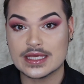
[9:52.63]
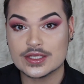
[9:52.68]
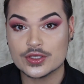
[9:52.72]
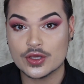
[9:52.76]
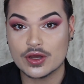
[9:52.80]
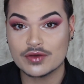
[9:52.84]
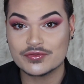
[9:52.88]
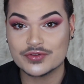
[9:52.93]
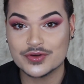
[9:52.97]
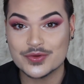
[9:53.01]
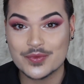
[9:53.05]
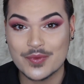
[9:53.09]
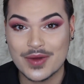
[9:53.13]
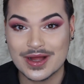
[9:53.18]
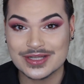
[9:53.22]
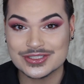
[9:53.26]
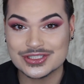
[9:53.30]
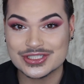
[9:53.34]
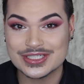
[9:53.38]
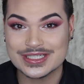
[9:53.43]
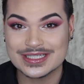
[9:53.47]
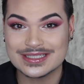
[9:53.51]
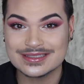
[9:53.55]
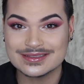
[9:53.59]
Thank y'all for
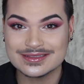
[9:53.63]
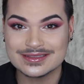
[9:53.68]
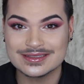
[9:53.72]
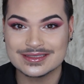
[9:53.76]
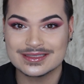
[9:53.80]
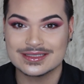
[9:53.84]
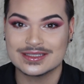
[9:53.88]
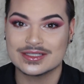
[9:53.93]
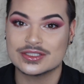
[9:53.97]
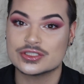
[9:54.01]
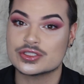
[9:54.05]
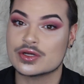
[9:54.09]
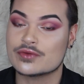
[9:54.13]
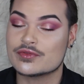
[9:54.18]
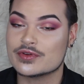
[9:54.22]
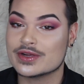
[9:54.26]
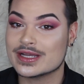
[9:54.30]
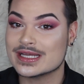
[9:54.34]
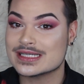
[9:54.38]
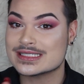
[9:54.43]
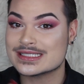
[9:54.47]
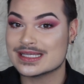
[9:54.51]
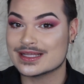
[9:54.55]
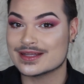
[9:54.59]
watching. Don't
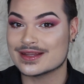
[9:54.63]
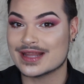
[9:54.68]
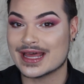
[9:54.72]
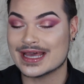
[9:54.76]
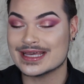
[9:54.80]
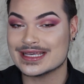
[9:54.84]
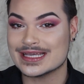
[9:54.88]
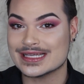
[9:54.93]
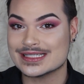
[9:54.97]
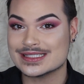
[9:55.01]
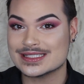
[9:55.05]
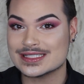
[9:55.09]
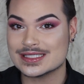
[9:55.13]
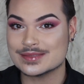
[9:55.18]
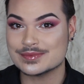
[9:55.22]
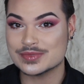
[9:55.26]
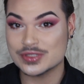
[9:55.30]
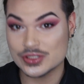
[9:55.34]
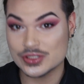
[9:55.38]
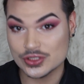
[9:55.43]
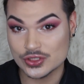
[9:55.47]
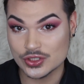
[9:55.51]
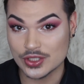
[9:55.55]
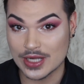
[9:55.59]
forget to like and
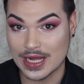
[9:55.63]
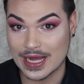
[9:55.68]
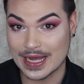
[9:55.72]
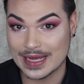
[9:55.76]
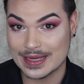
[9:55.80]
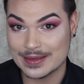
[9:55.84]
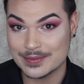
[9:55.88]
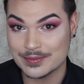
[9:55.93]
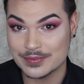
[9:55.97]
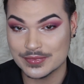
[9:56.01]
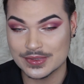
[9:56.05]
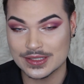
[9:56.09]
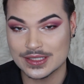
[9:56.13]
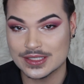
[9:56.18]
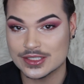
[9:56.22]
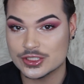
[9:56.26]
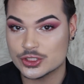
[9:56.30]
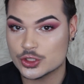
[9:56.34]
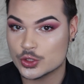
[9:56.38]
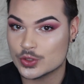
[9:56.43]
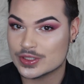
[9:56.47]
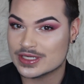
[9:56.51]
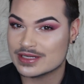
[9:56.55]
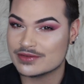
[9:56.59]
subscribe.
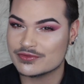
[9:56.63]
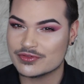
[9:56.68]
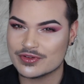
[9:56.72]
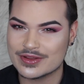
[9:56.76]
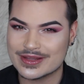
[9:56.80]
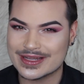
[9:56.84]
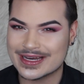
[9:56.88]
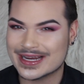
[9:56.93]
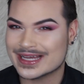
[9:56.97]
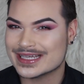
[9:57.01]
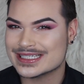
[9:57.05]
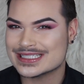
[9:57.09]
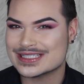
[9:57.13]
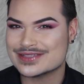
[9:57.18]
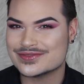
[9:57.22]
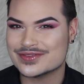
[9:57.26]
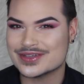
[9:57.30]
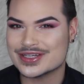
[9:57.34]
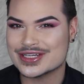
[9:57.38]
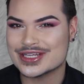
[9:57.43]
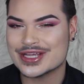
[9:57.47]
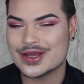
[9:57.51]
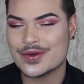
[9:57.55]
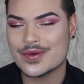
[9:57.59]
Tune in for the next
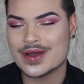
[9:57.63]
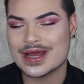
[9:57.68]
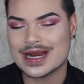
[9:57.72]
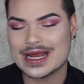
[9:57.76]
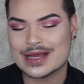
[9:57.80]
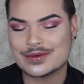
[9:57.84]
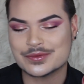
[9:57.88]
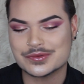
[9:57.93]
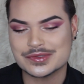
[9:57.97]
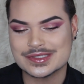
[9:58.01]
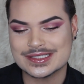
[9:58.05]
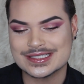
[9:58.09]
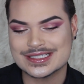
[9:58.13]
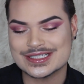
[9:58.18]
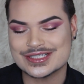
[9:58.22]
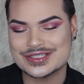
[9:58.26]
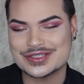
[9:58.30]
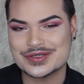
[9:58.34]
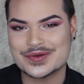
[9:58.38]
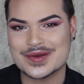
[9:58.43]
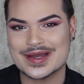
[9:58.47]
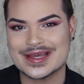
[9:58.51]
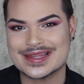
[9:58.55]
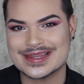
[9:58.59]
video, and I will see
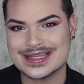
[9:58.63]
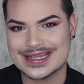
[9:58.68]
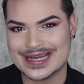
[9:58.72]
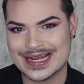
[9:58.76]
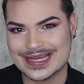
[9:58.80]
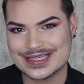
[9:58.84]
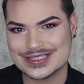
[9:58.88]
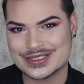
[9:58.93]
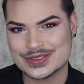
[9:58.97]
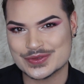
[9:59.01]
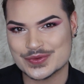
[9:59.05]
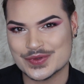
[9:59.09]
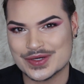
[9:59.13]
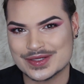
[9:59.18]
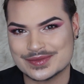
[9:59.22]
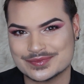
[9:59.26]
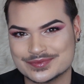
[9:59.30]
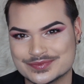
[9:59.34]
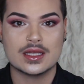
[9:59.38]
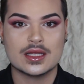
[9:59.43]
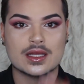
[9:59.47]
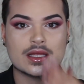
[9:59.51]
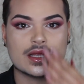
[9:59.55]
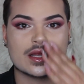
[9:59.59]
you in the next one.
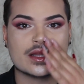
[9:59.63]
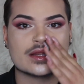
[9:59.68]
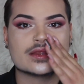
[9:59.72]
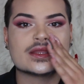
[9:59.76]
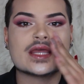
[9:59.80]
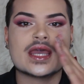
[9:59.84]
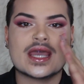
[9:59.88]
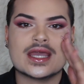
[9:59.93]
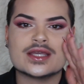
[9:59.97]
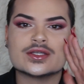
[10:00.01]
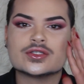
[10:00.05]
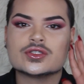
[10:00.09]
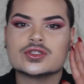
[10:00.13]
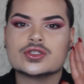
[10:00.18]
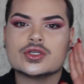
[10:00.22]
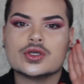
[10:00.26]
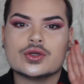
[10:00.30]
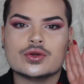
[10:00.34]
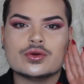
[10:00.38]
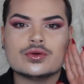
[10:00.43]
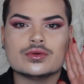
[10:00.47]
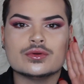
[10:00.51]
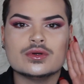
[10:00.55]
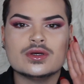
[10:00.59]
Thank
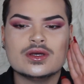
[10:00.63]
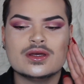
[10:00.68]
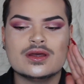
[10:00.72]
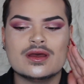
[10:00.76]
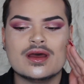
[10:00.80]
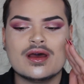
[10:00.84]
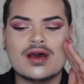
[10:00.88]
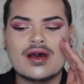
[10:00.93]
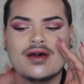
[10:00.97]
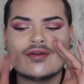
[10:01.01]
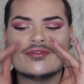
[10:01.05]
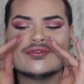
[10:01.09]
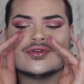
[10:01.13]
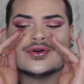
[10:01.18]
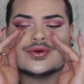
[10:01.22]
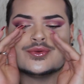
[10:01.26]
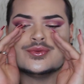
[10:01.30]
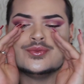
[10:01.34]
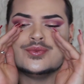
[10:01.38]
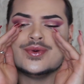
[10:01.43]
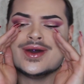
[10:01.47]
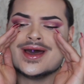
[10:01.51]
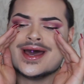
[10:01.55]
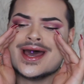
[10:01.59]
you
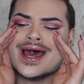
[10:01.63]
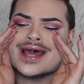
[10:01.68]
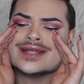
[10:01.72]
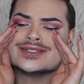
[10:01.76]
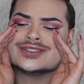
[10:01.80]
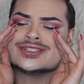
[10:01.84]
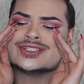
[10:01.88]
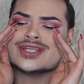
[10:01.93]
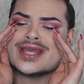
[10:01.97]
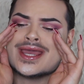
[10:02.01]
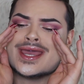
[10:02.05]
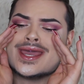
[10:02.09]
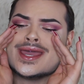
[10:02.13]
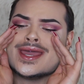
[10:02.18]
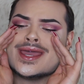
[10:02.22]
for watching.